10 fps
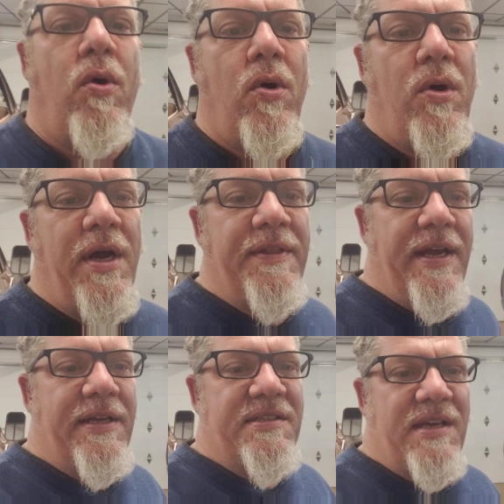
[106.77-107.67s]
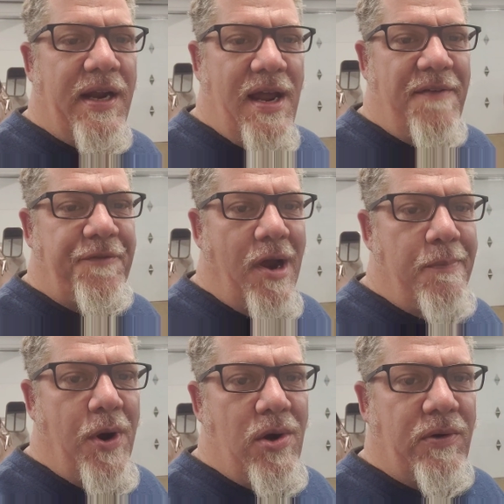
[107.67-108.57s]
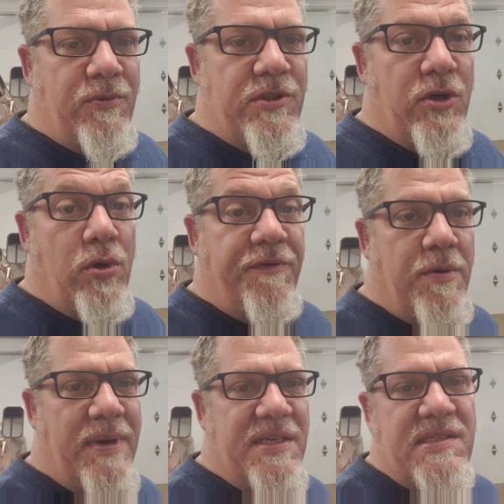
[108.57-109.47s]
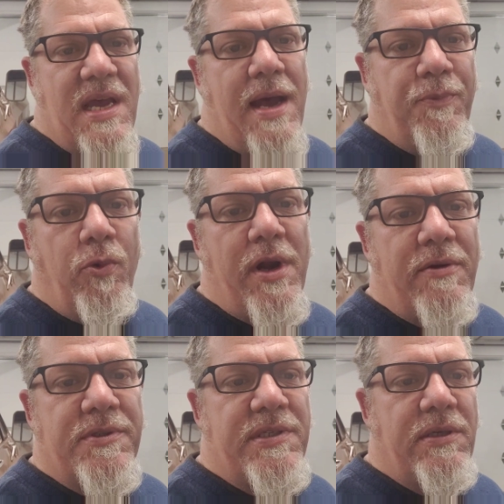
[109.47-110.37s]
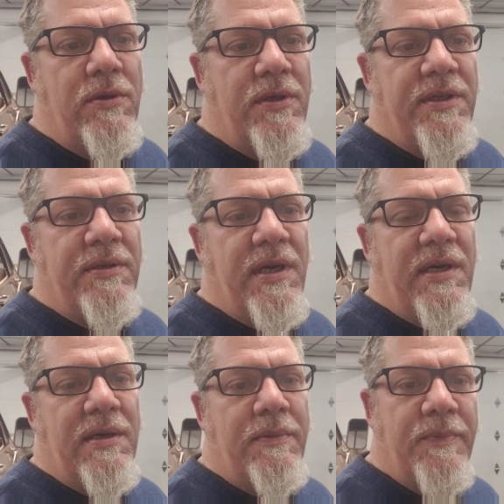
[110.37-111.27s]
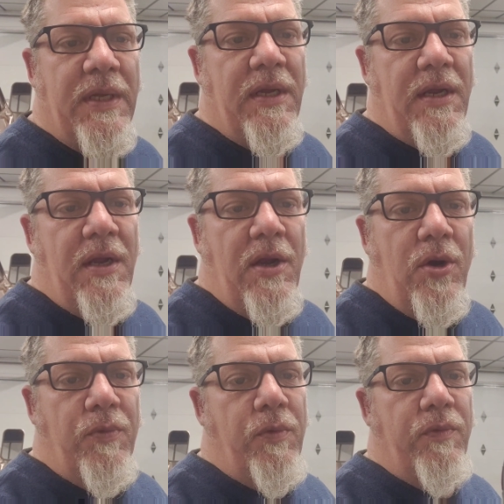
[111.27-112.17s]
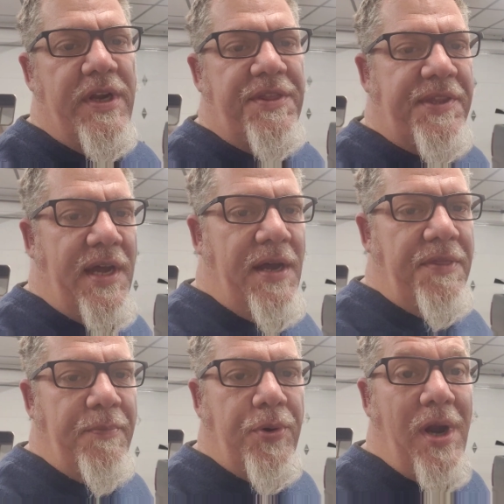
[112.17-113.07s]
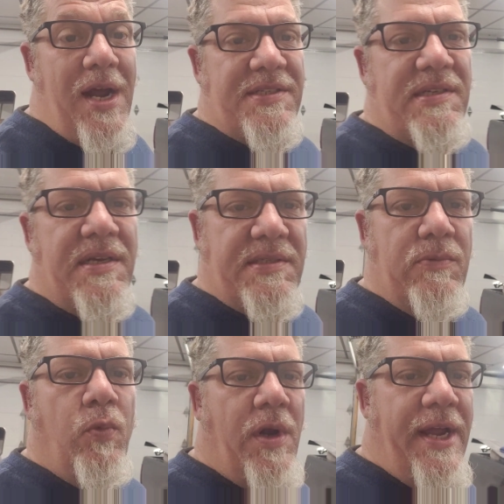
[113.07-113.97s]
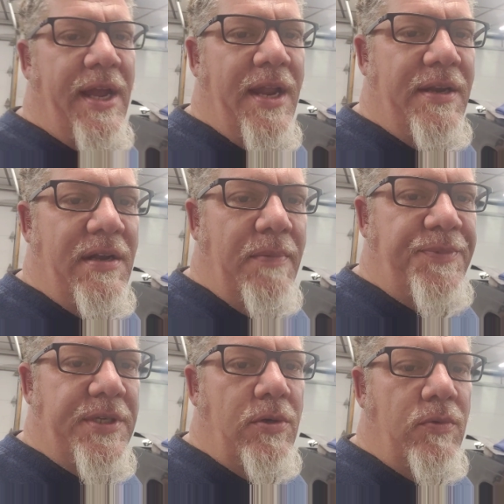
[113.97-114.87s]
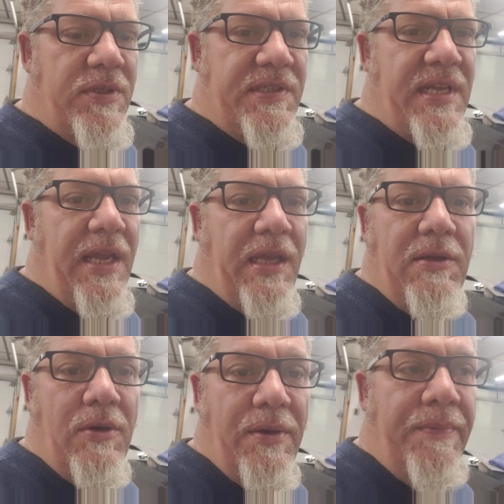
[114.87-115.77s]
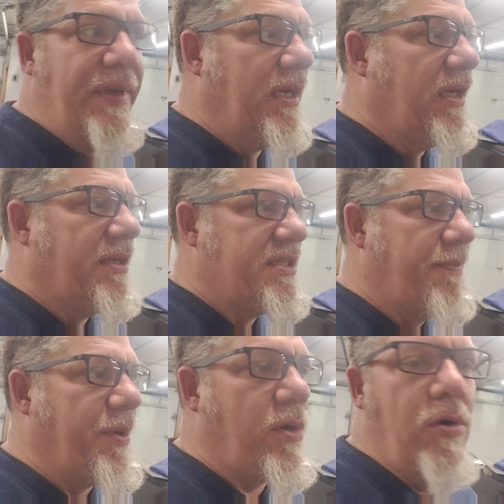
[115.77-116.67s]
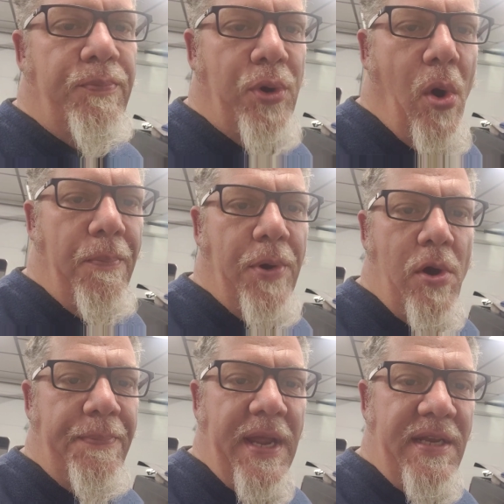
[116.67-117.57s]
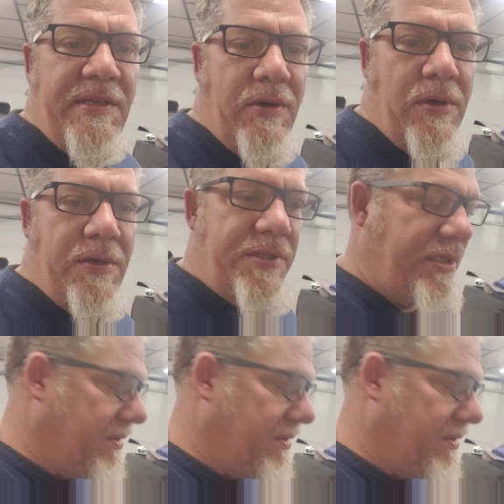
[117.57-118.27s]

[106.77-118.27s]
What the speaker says: hole on that side. After I broke 2 of them, I stopped what I was doing and rethought the process. And what I ended up doing was taking your typical propane torch